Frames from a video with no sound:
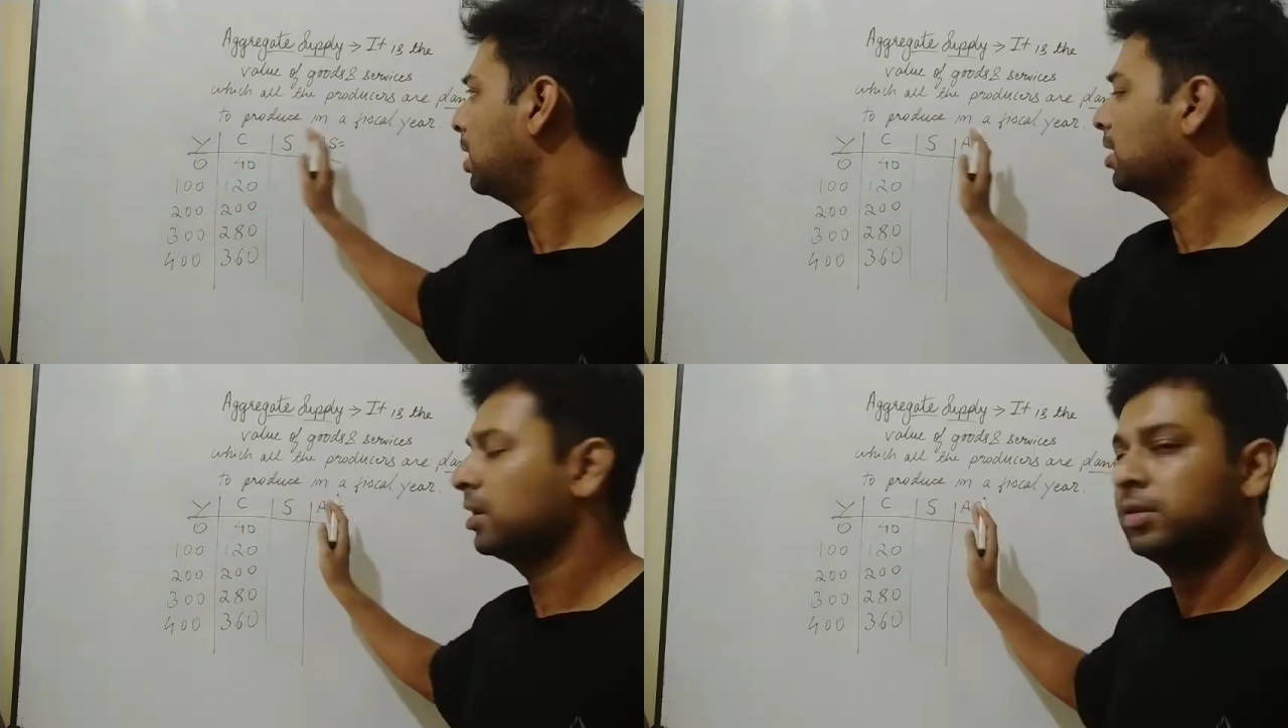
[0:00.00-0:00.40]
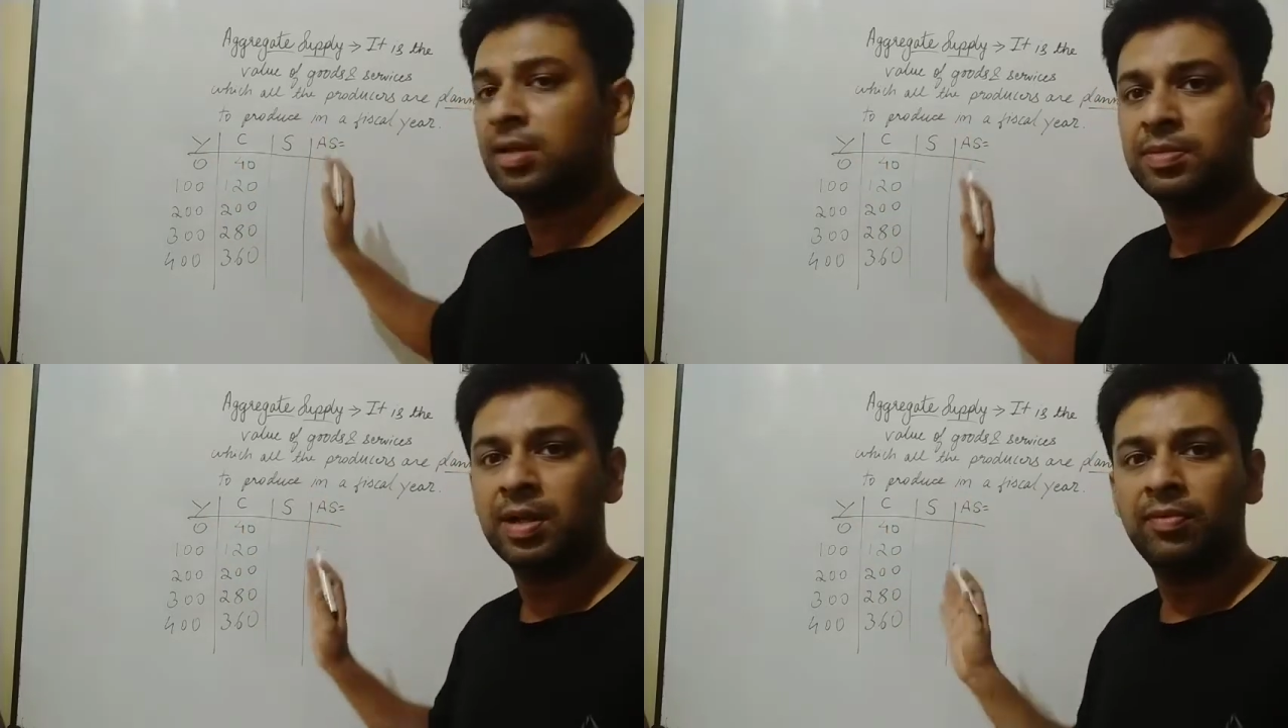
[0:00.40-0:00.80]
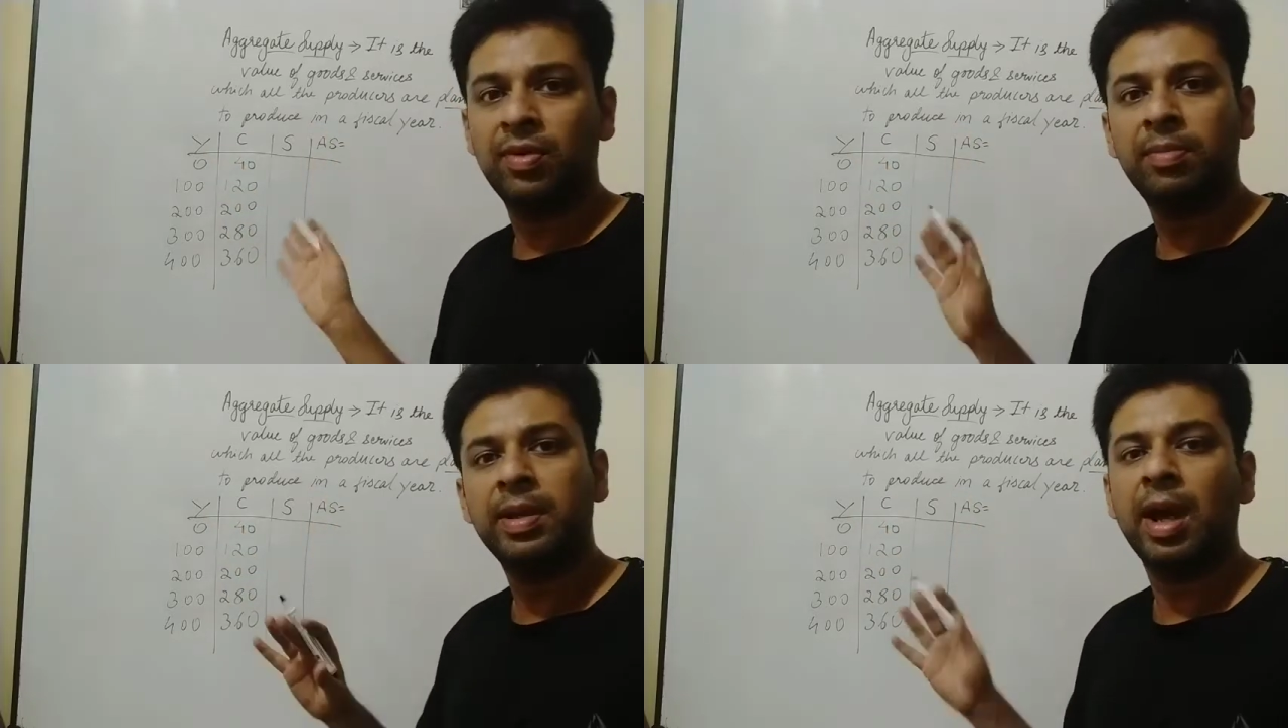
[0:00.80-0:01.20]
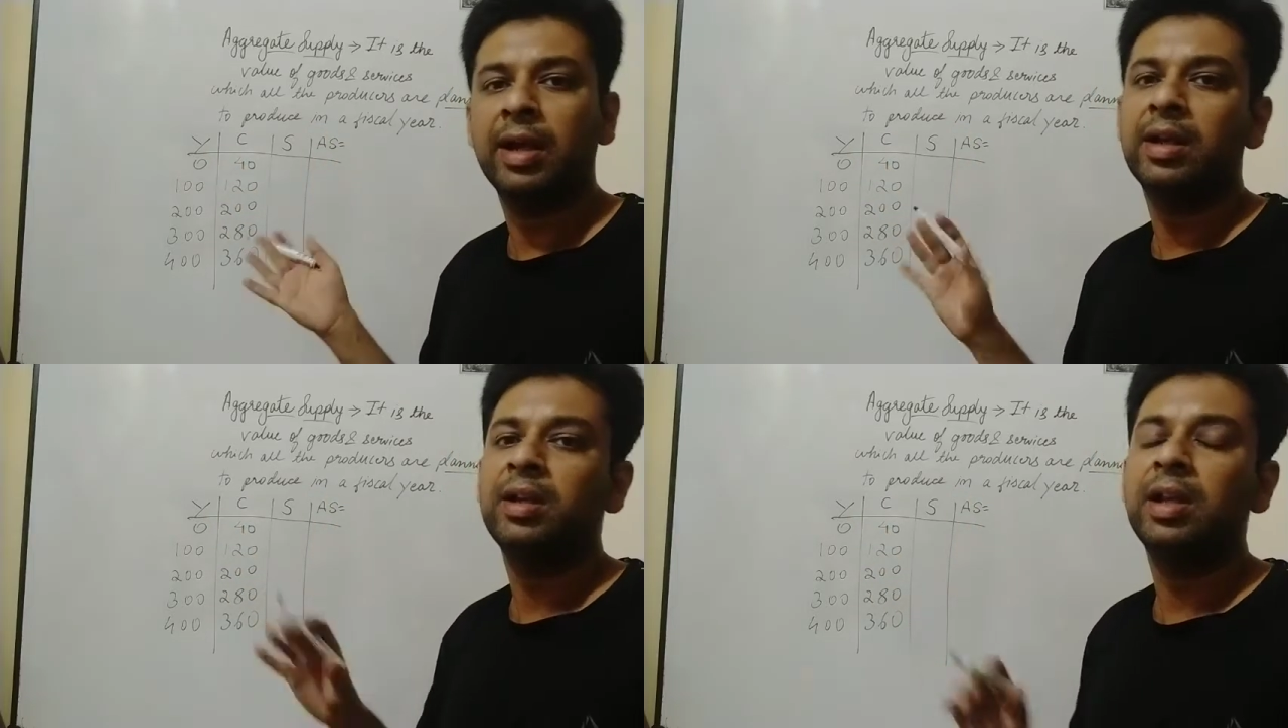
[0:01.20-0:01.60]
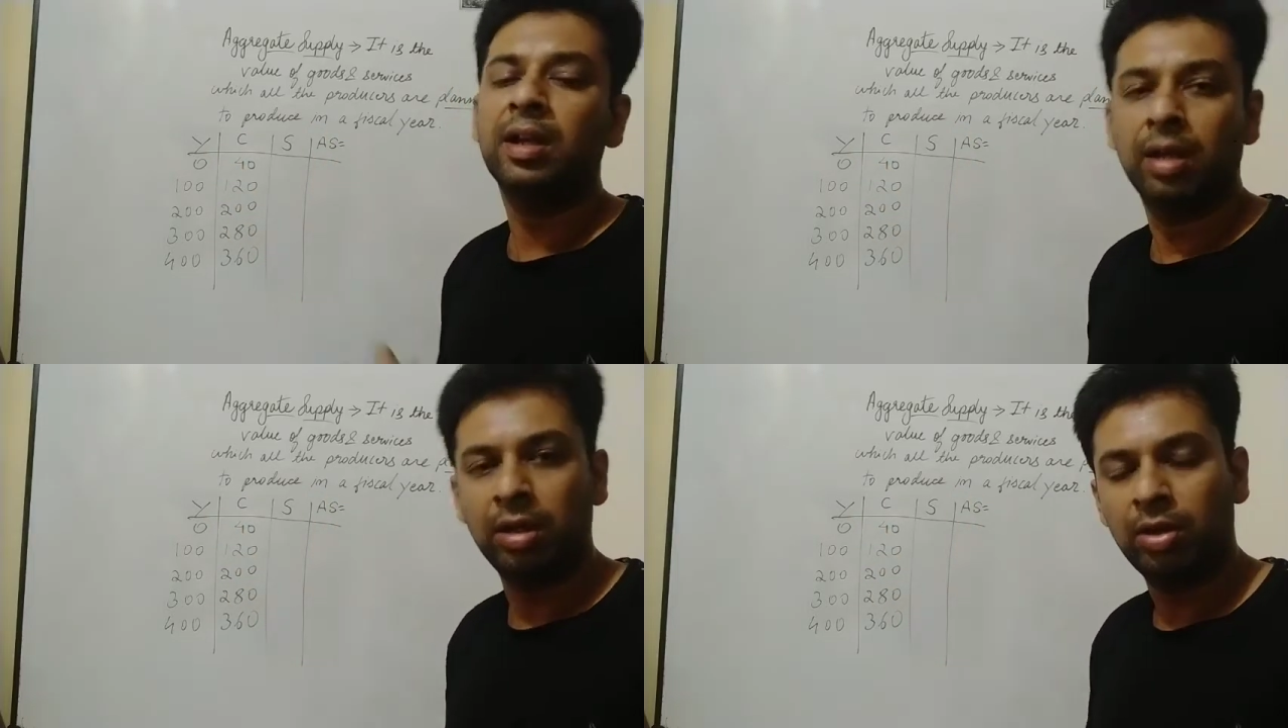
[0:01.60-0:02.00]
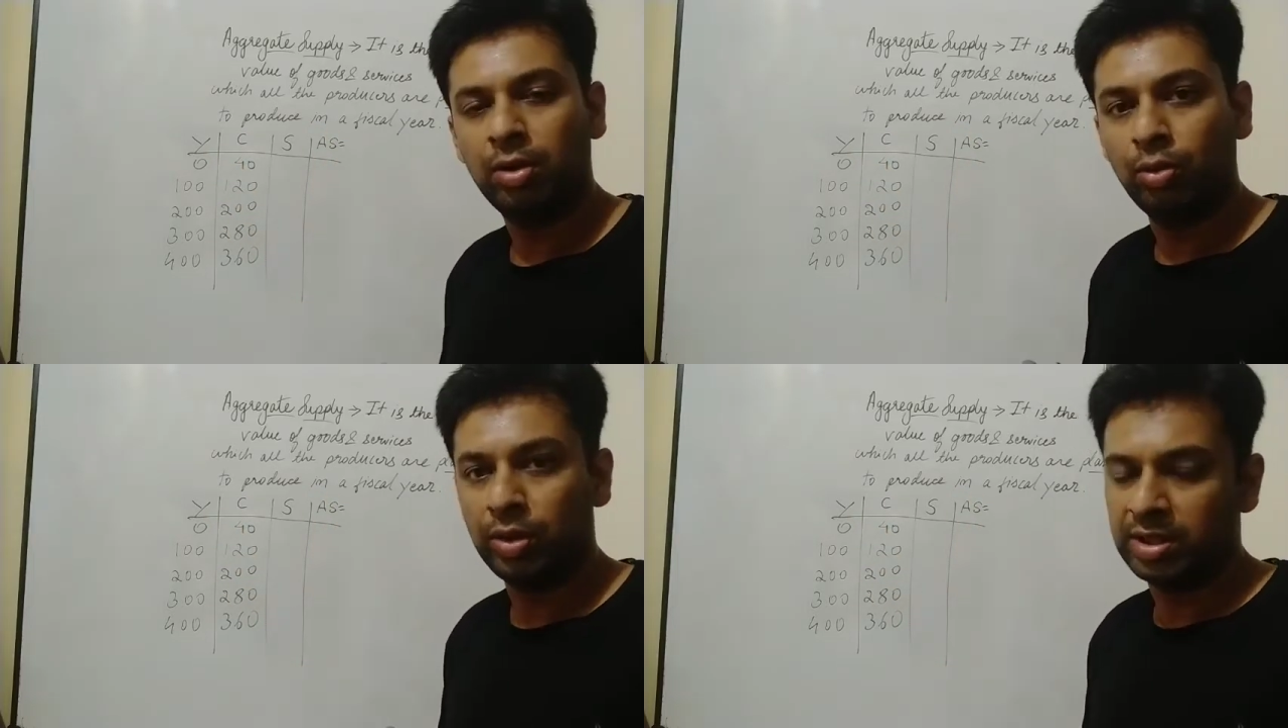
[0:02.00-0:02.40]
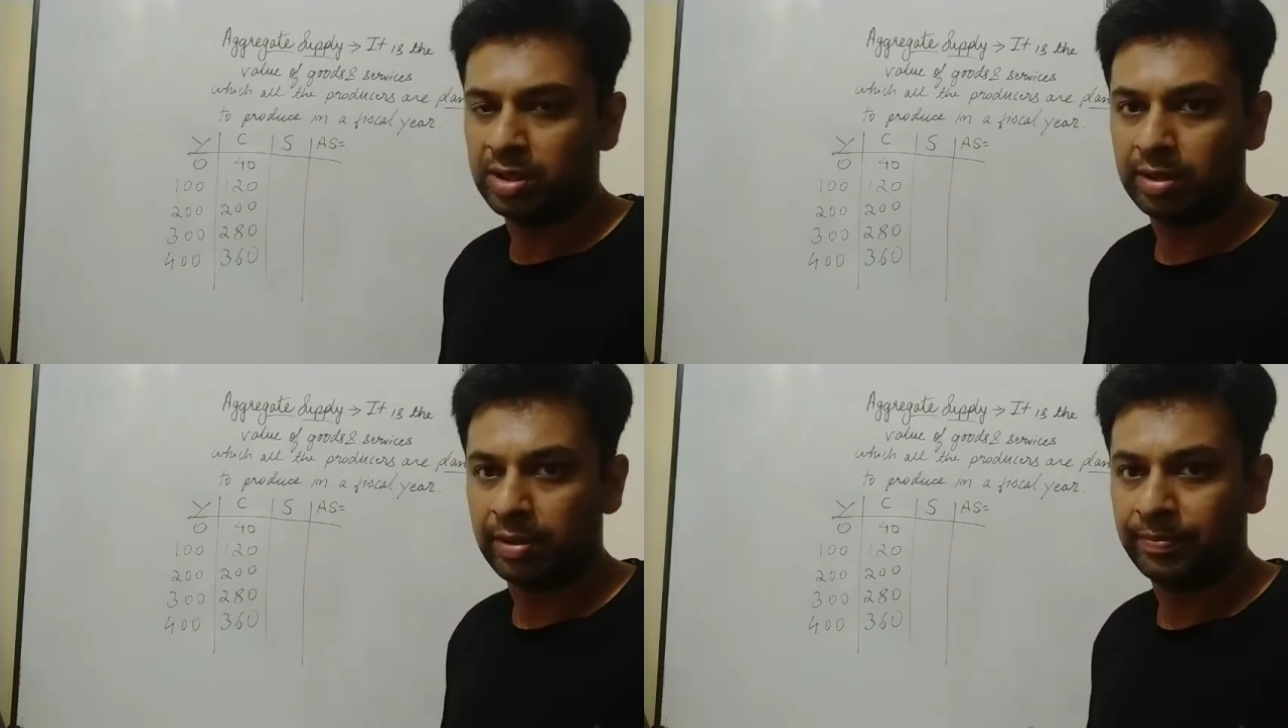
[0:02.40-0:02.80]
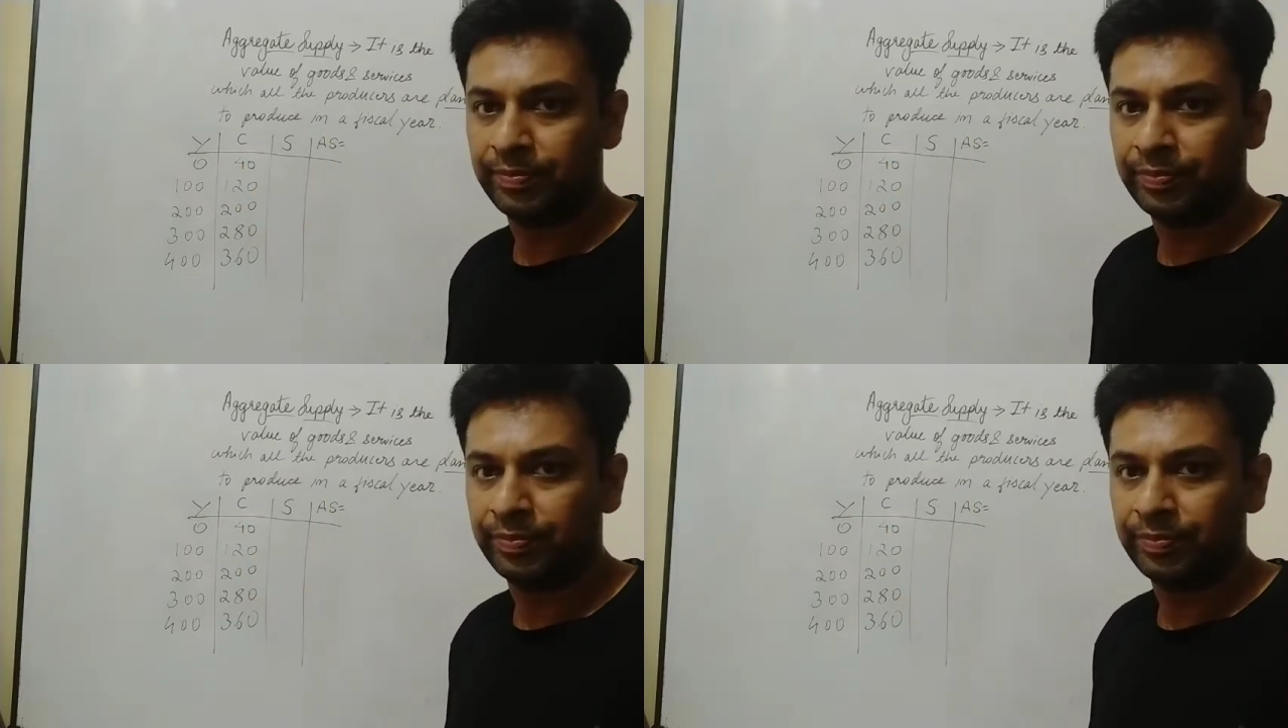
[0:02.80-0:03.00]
and consumption will be identical to each other.